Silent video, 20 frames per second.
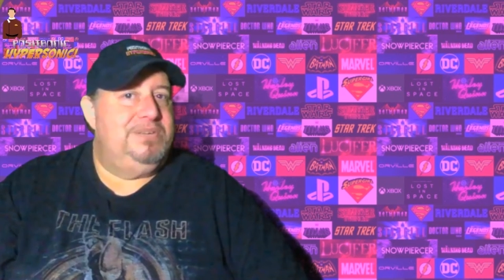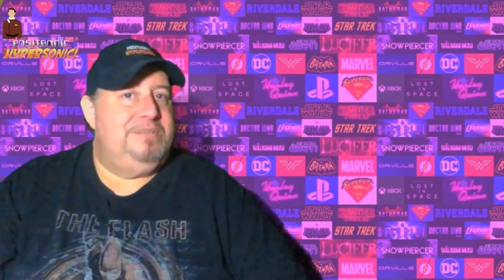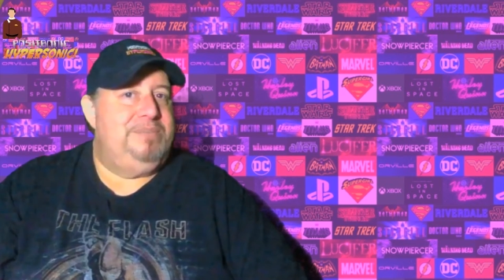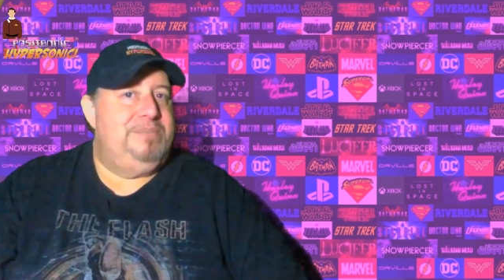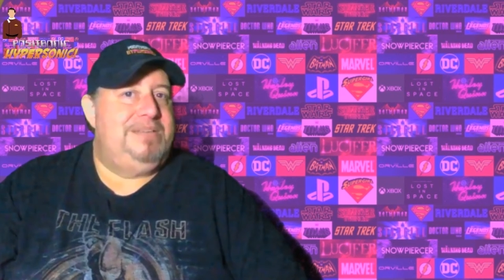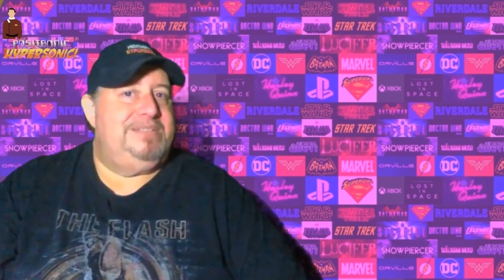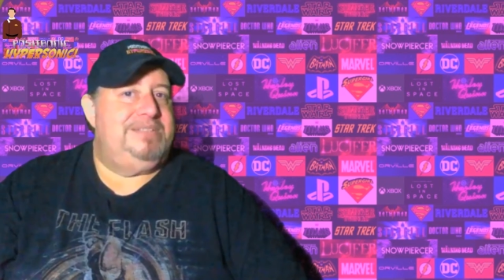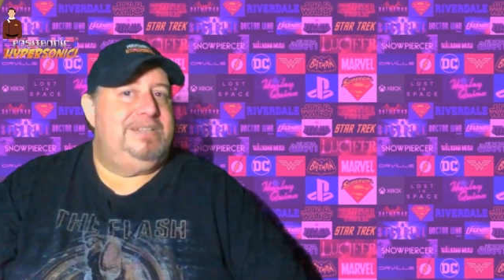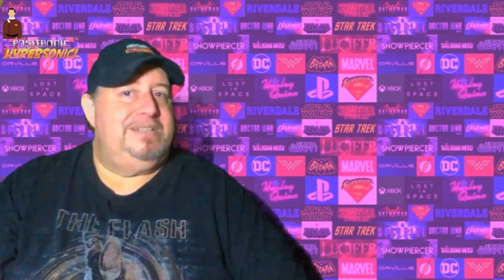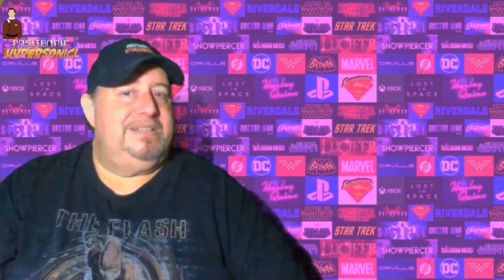He
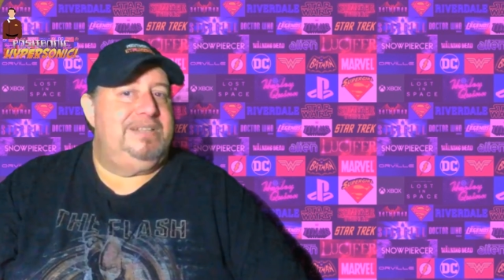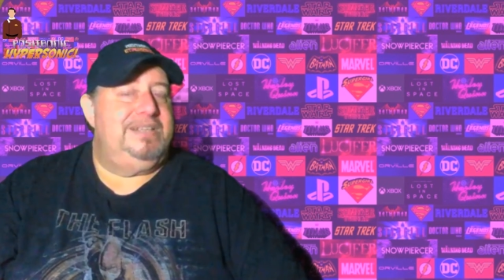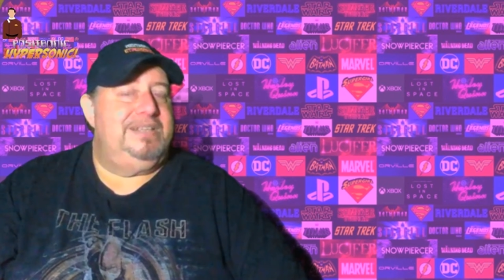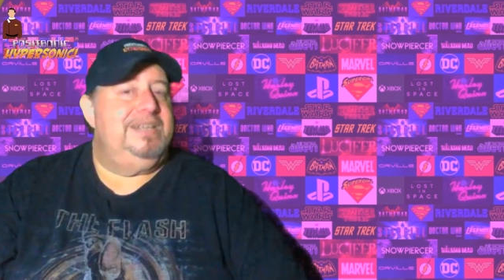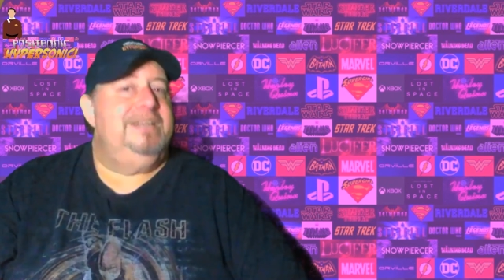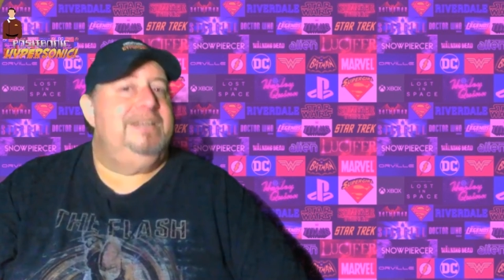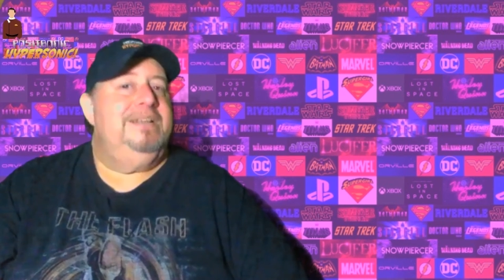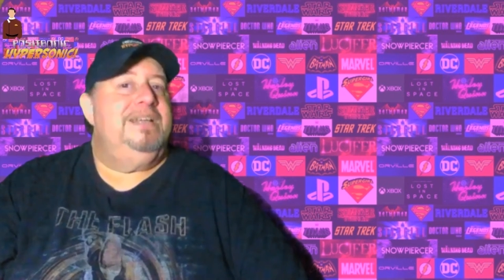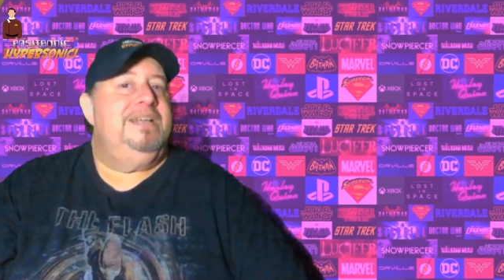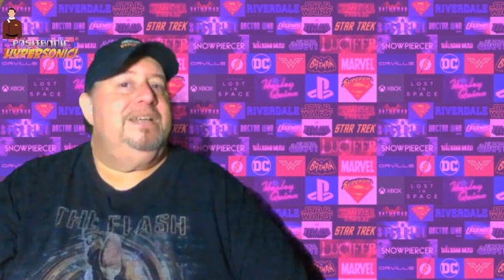
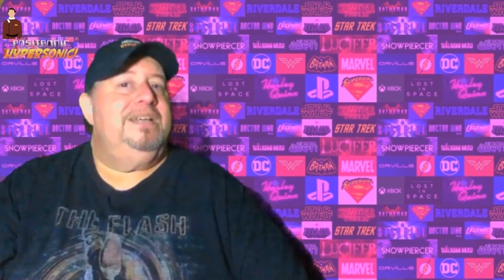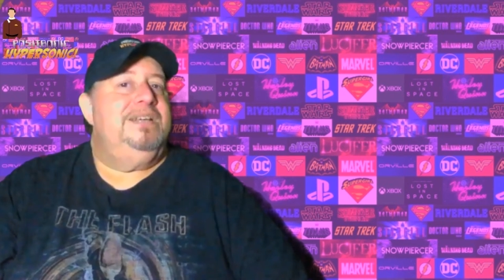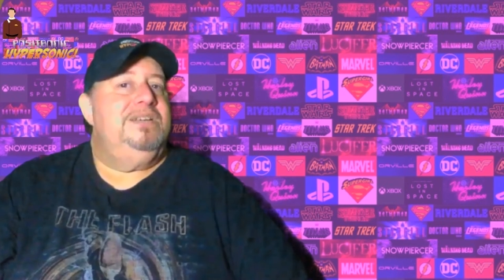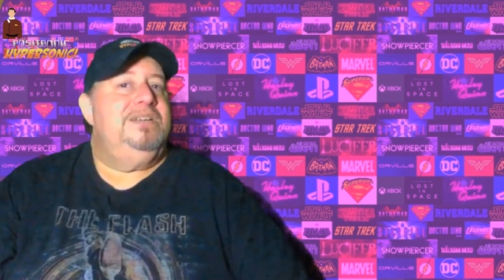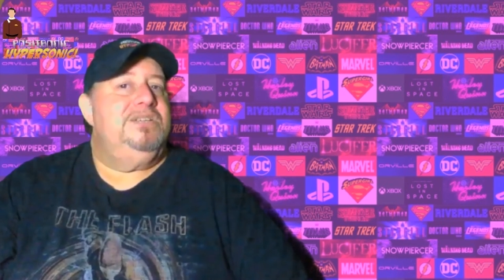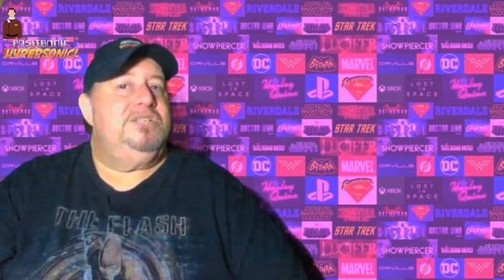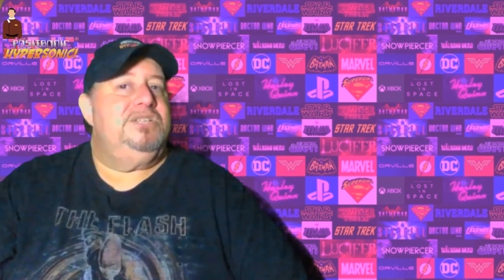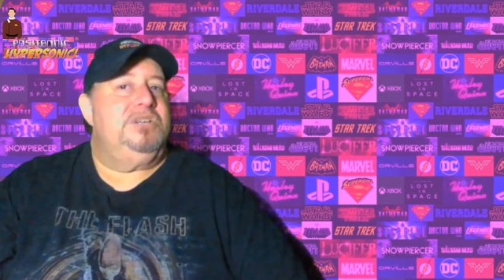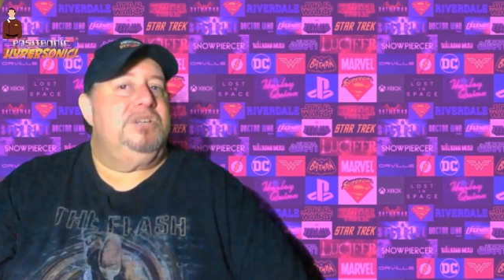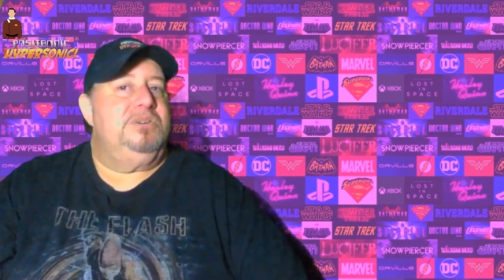basically
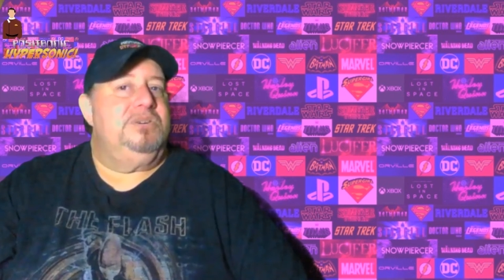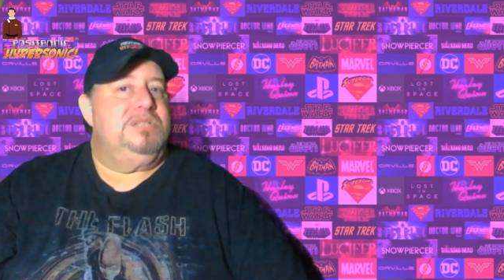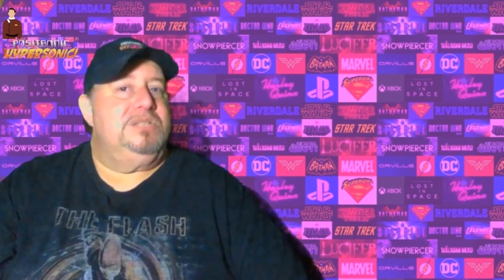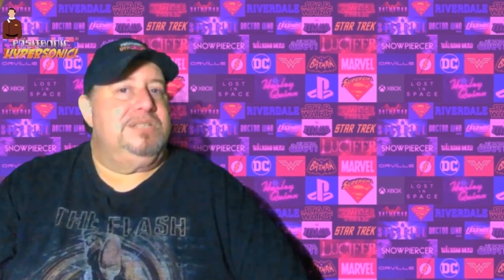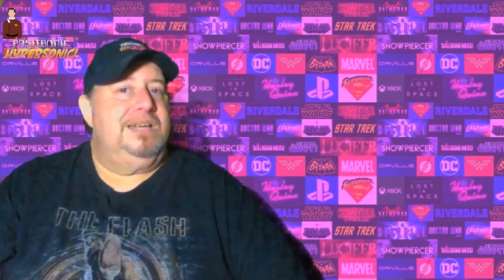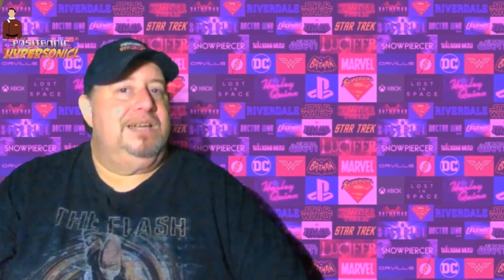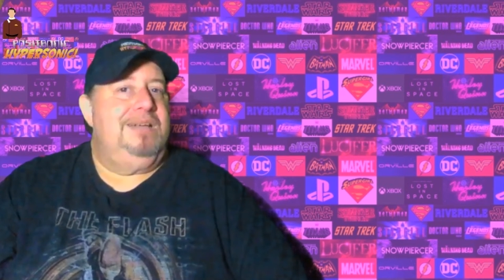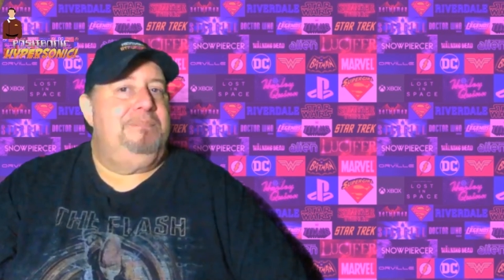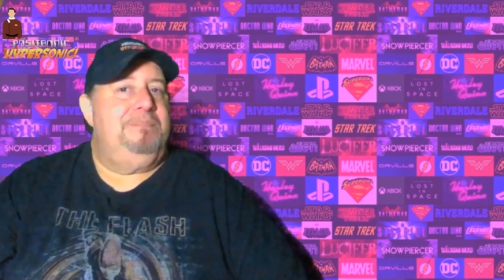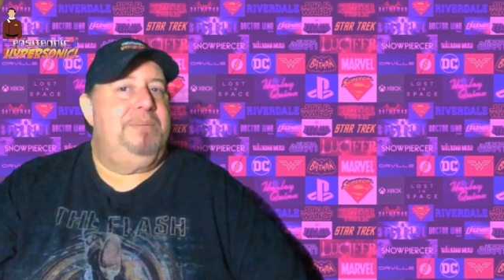shows
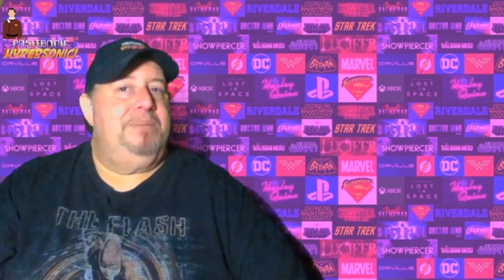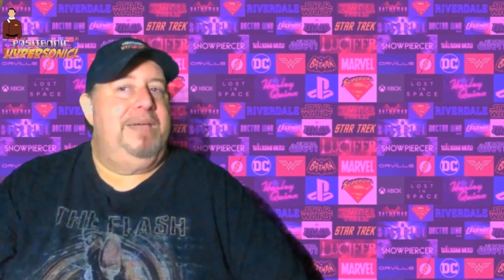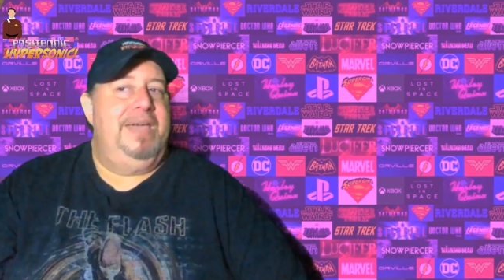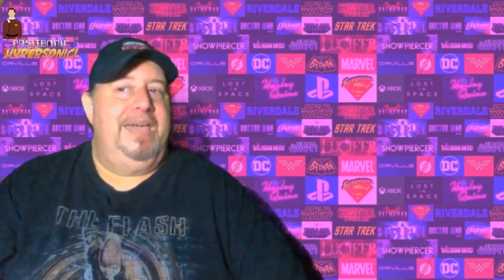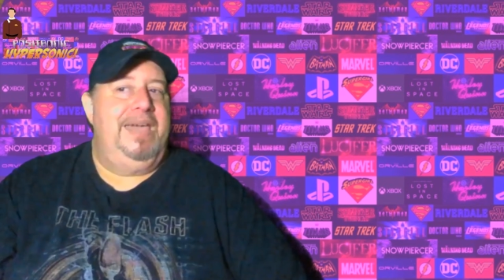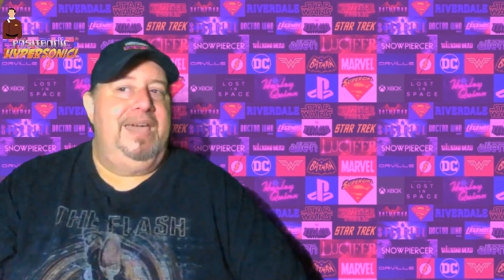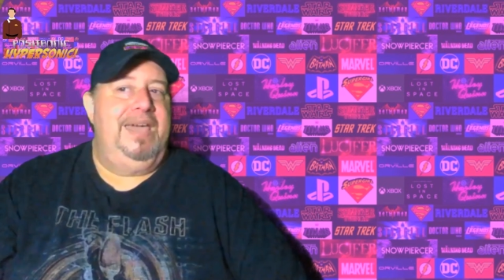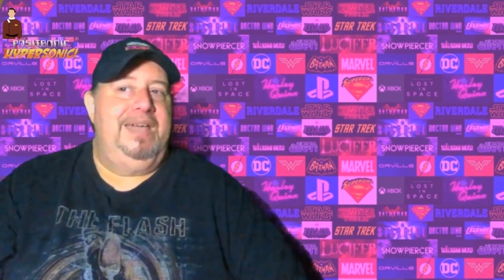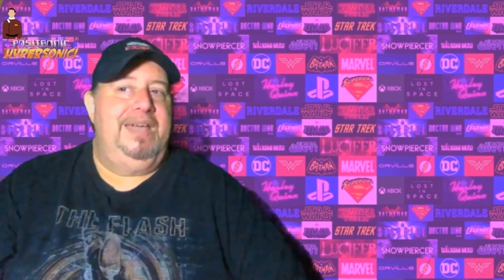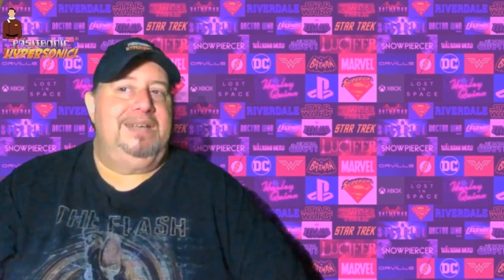up
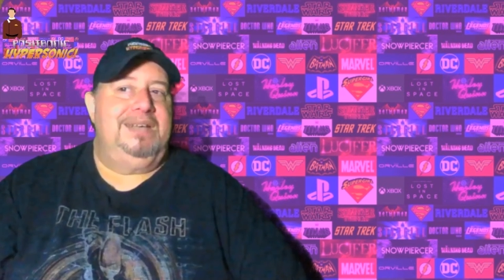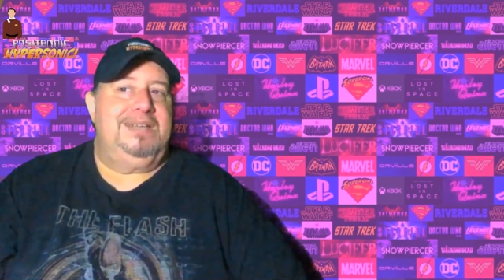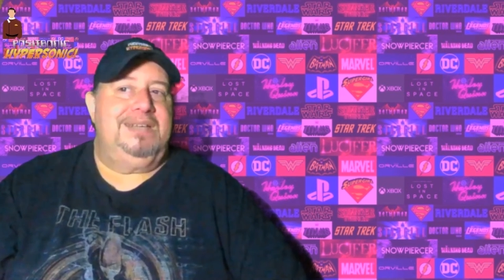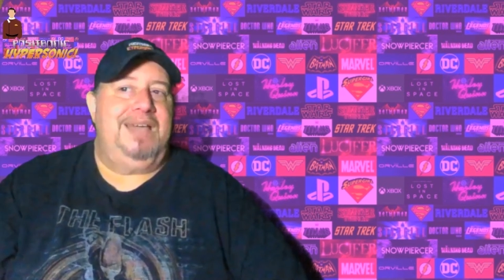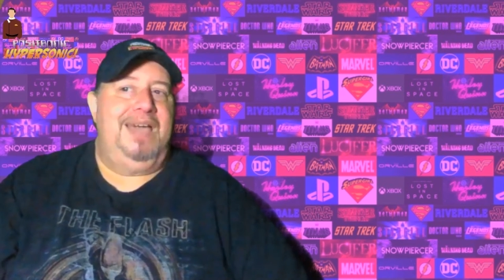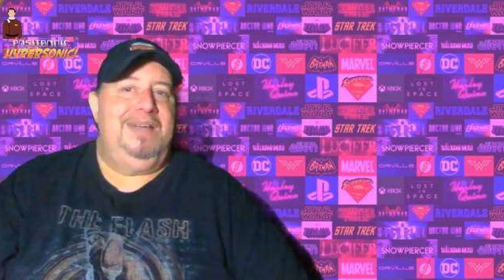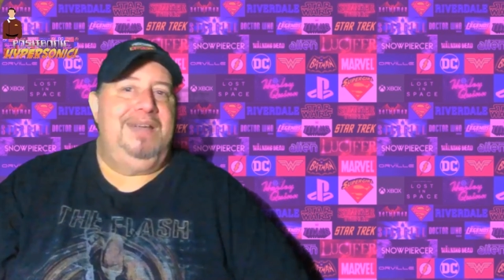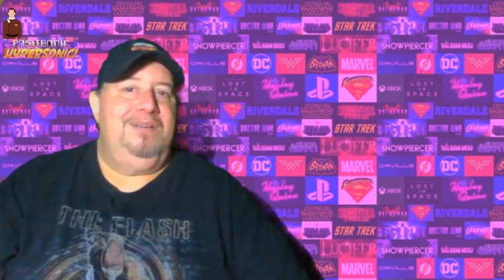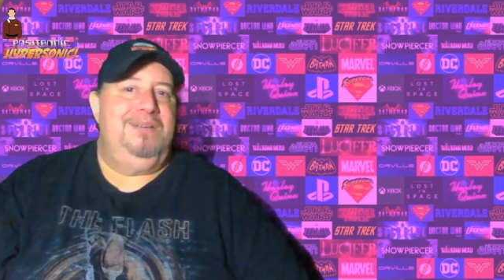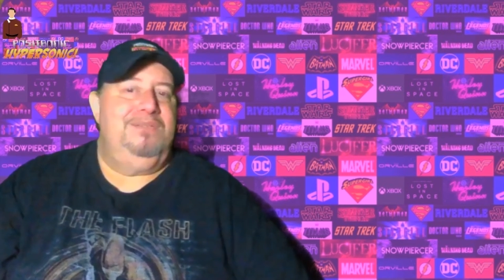and
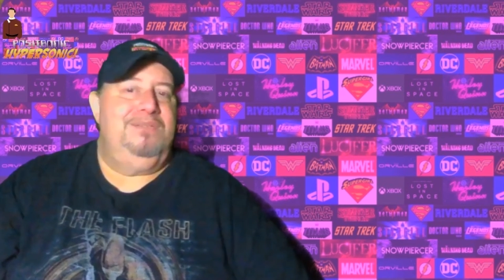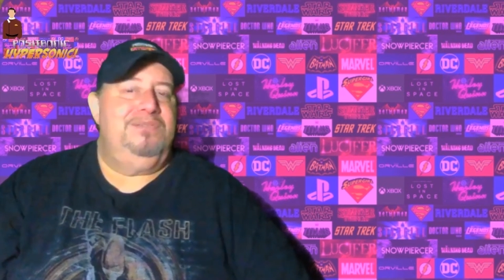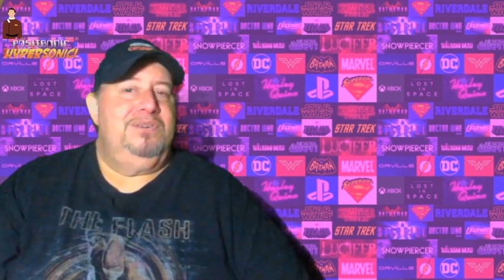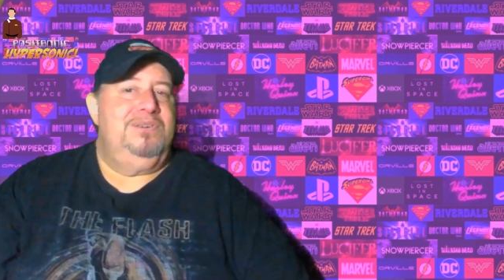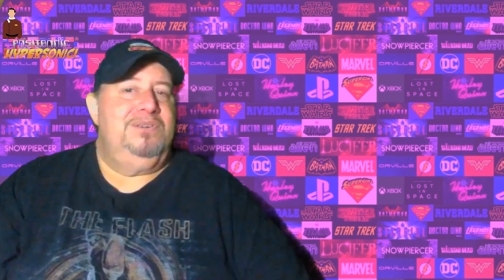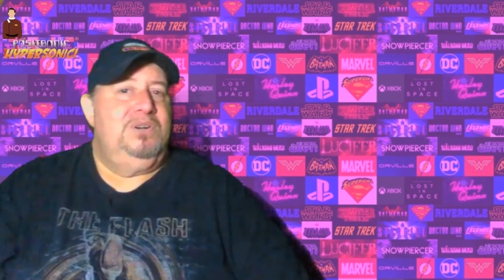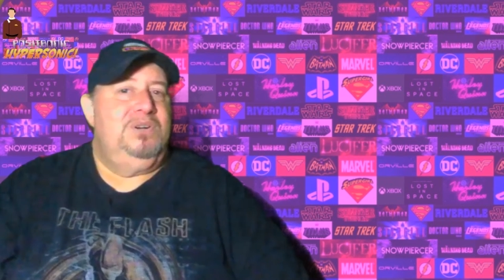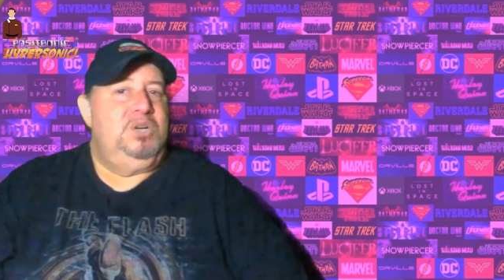kind of